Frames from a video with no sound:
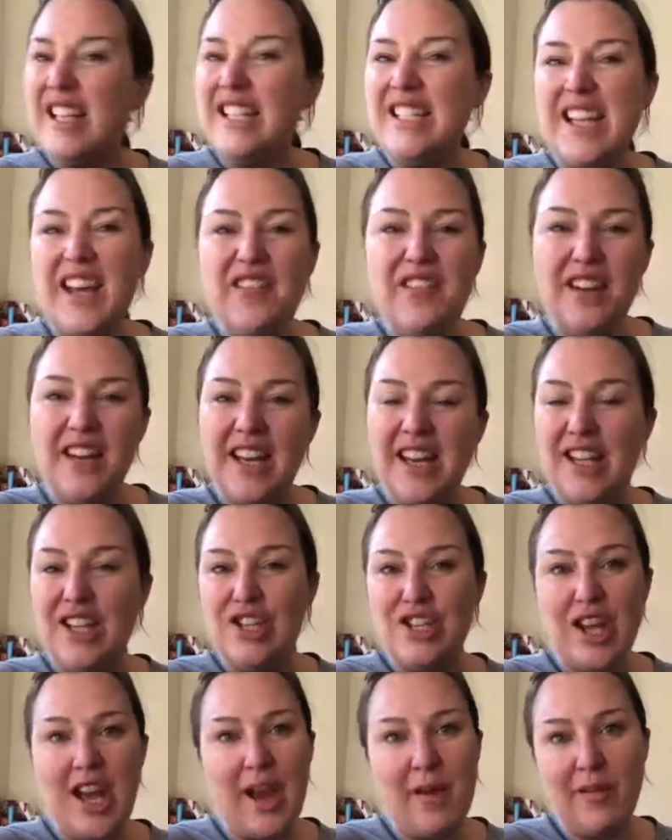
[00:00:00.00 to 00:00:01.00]
Definitely
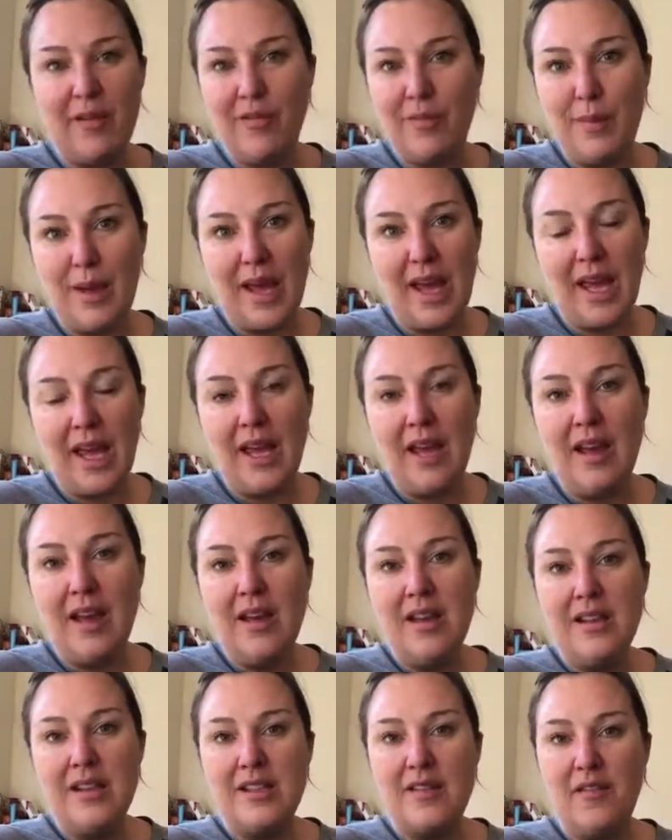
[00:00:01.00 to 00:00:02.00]
share with me
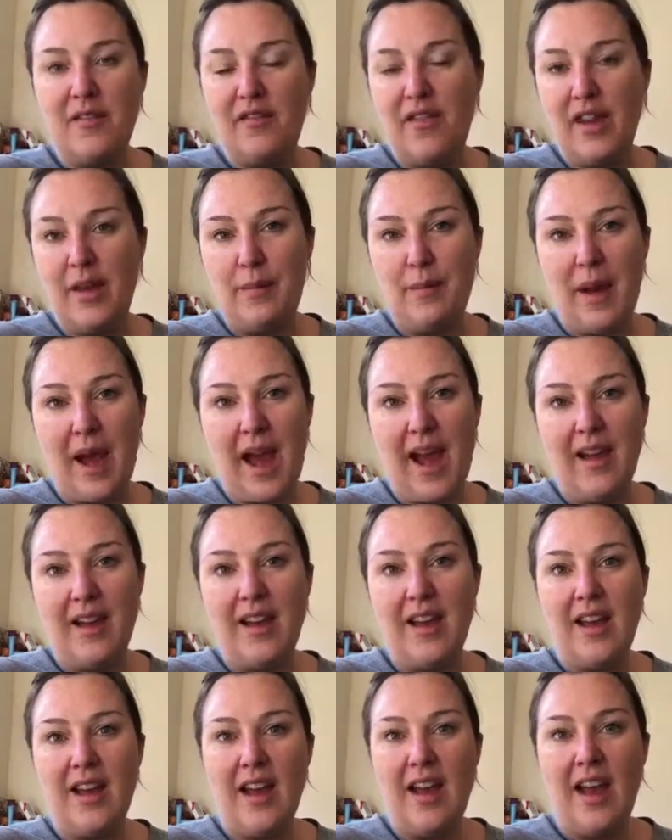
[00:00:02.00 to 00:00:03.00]
some
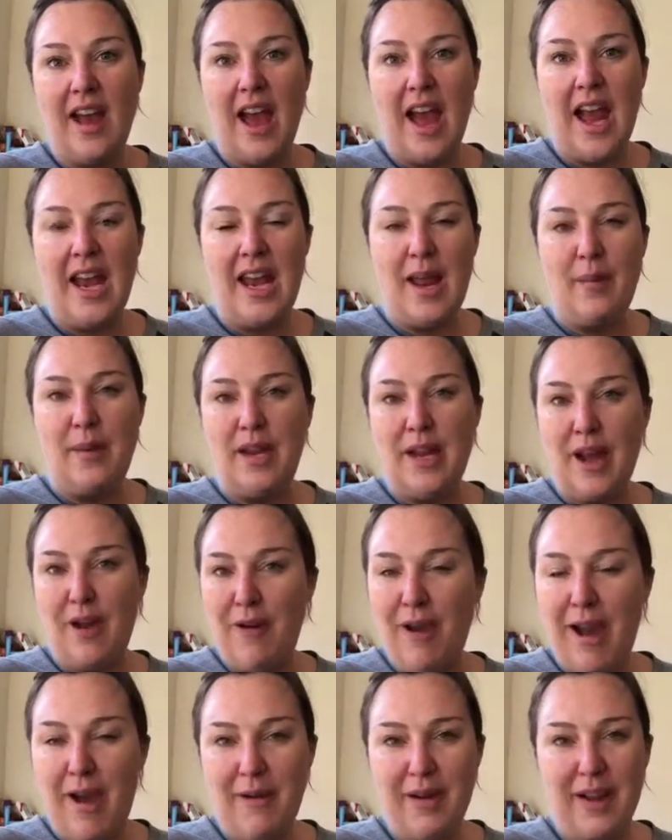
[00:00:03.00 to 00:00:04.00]
feedback and let me know
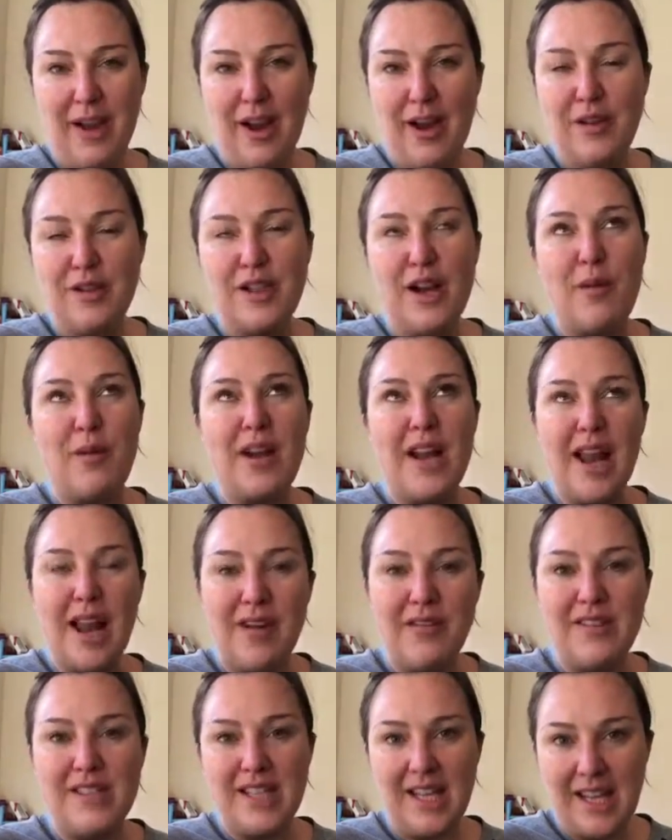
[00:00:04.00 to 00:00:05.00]
how it goes. I would
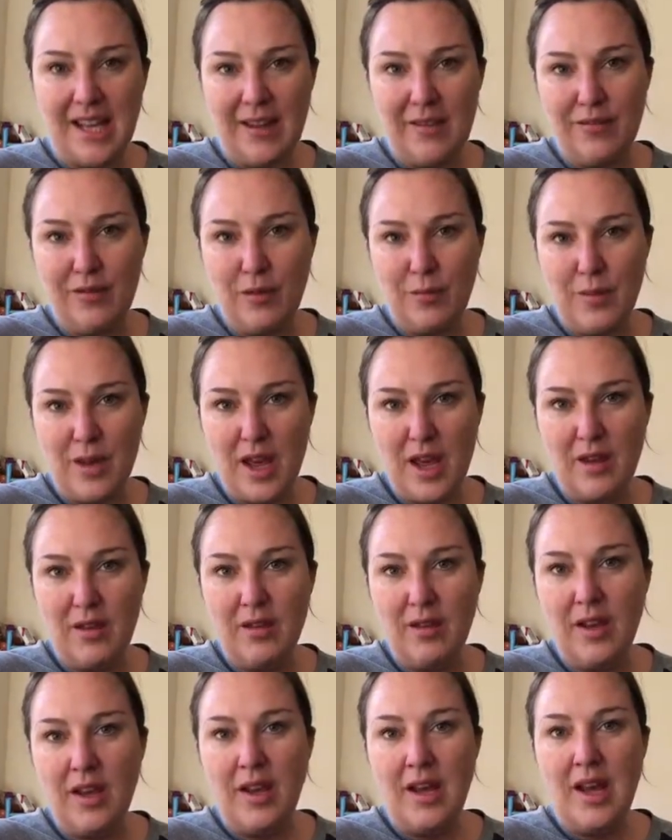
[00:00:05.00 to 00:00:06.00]
love to hear from
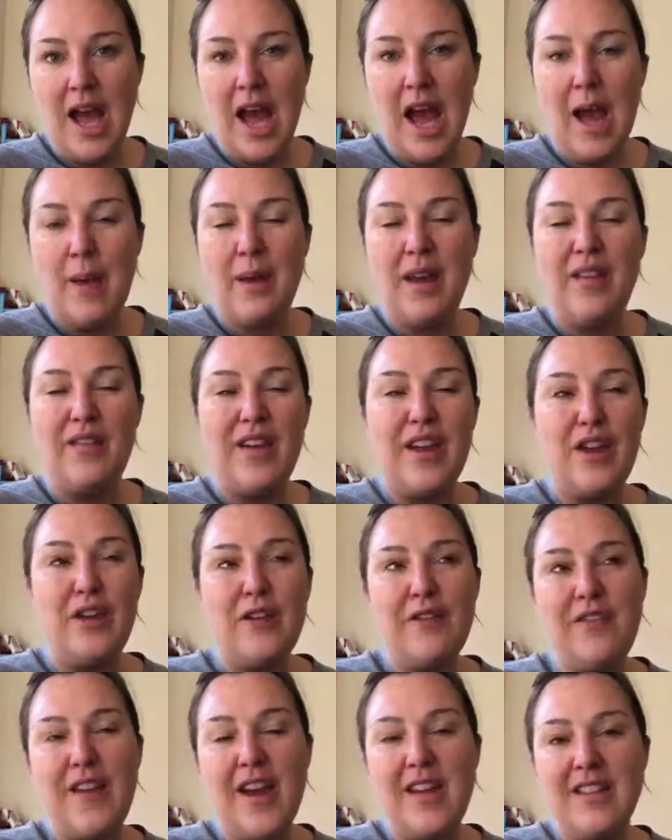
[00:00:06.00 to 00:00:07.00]
you. If you
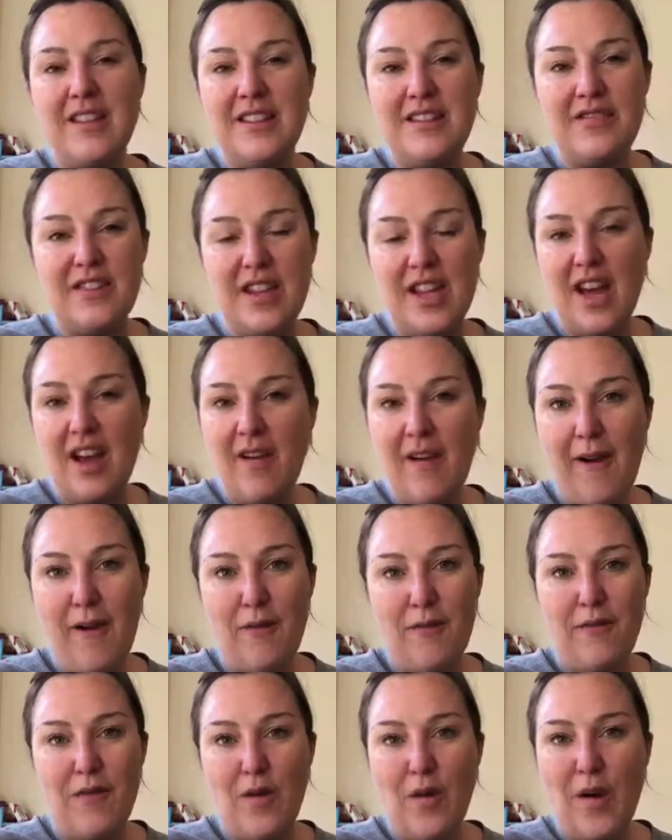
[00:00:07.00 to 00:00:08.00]
have found this video
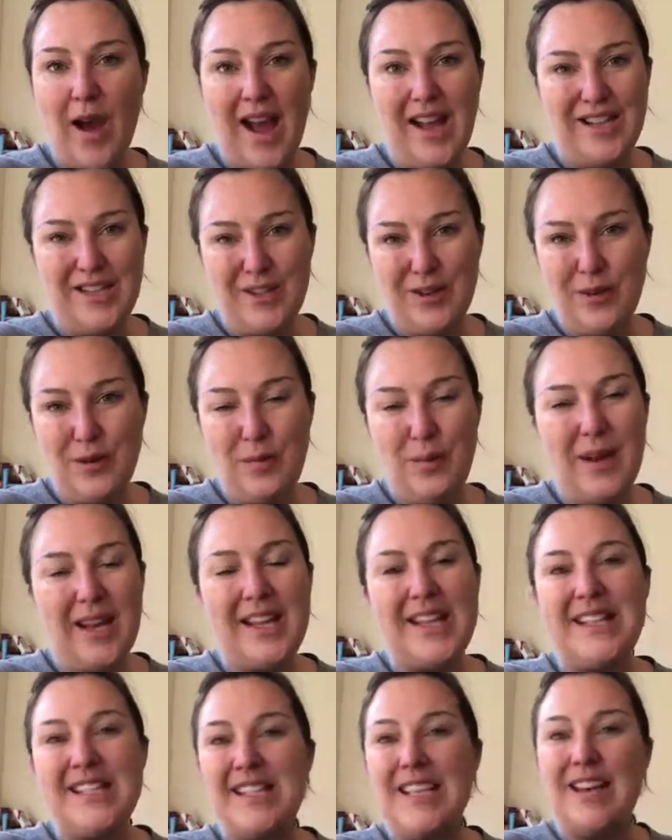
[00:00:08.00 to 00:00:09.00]
helpful at all,
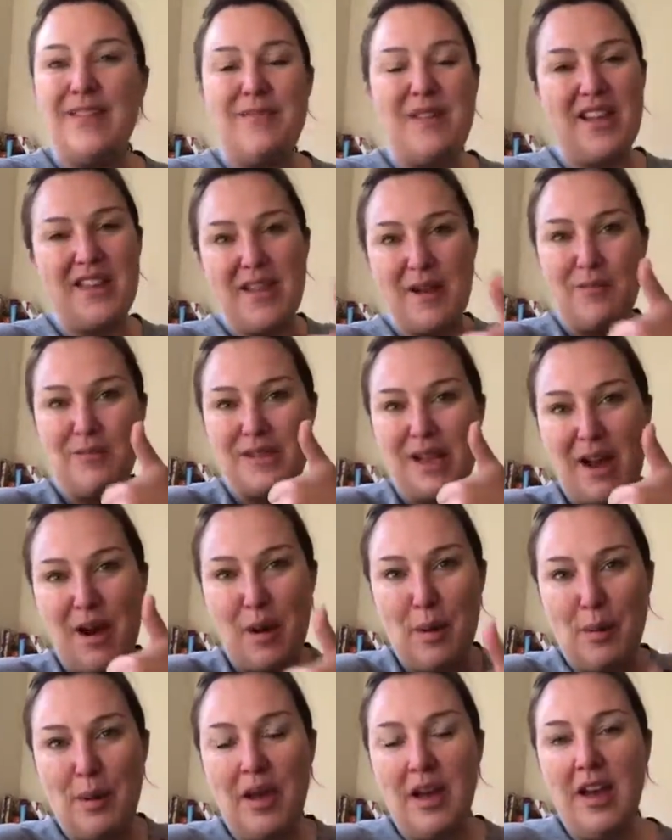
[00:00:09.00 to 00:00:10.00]
please give me a thumbs
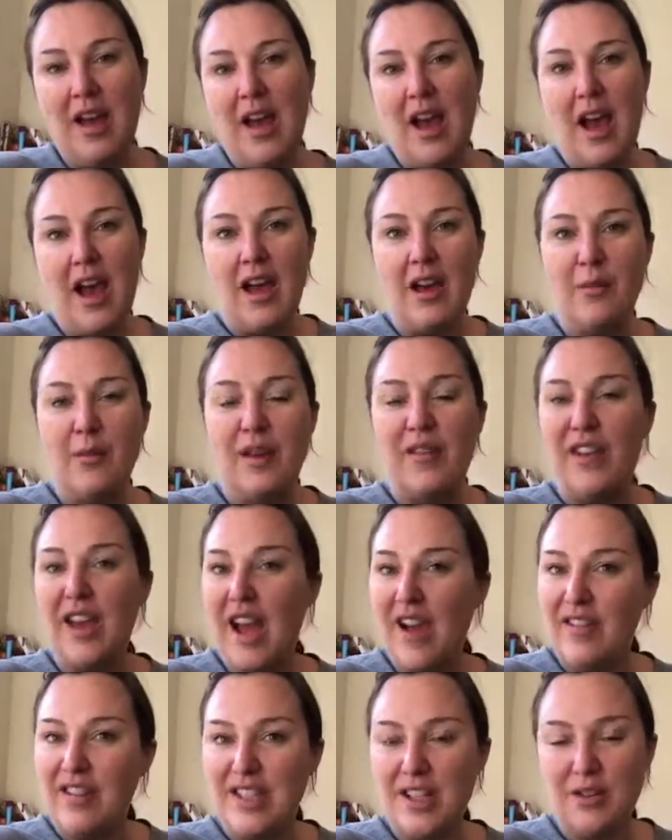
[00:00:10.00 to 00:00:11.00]
up. If you
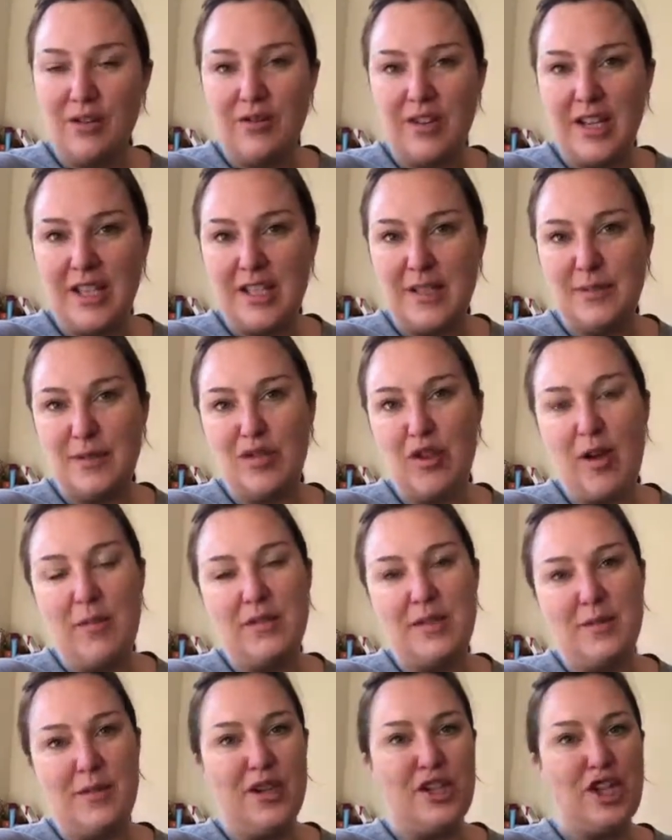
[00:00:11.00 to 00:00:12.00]
haven't done already, subscribe
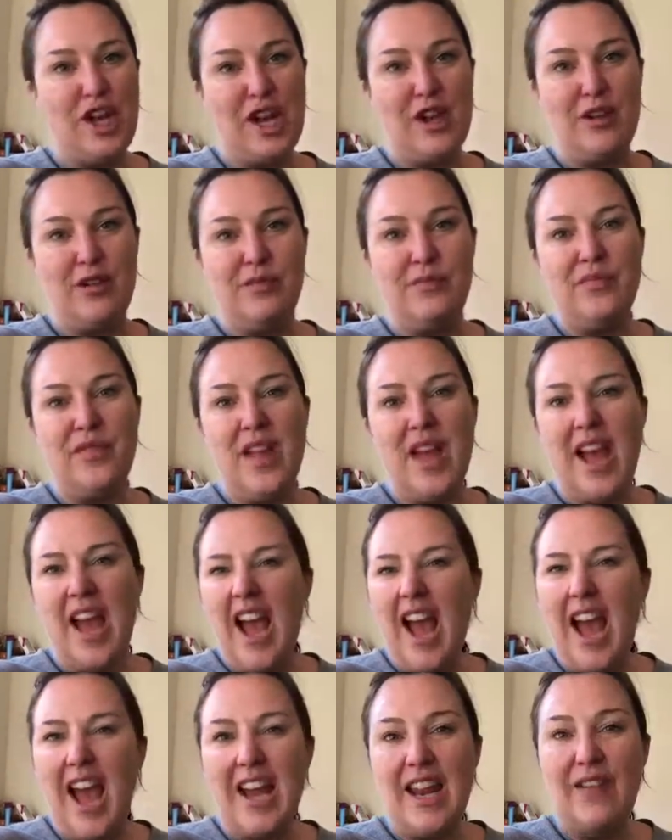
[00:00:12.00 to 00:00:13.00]
to my channel.
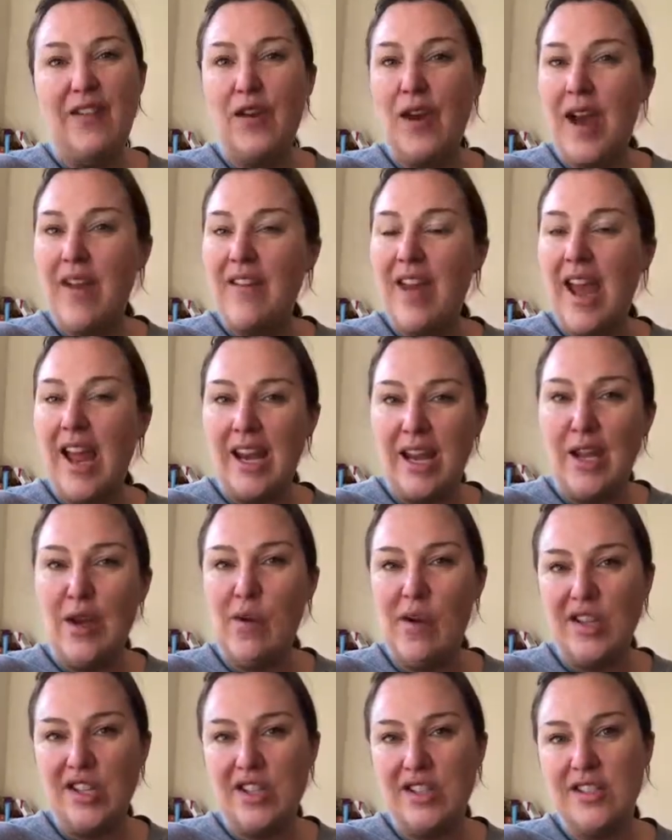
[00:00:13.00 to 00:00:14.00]
And if you have any
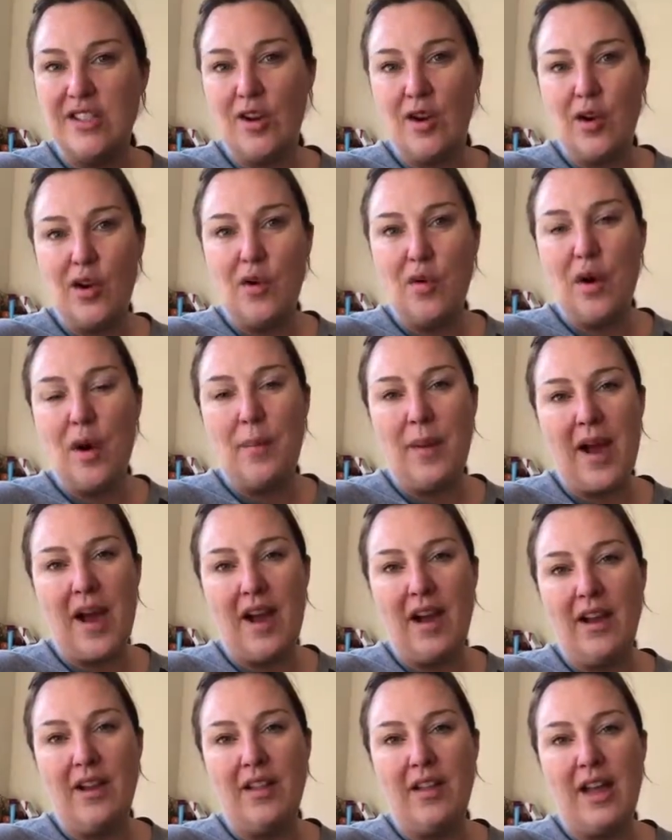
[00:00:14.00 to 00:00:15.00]
questions at all
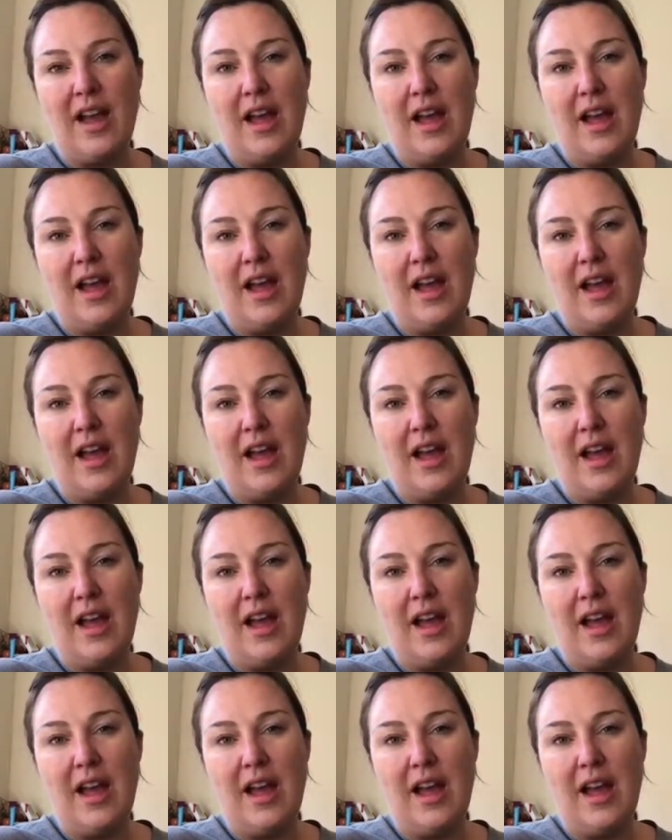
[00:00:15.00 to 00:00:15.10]
about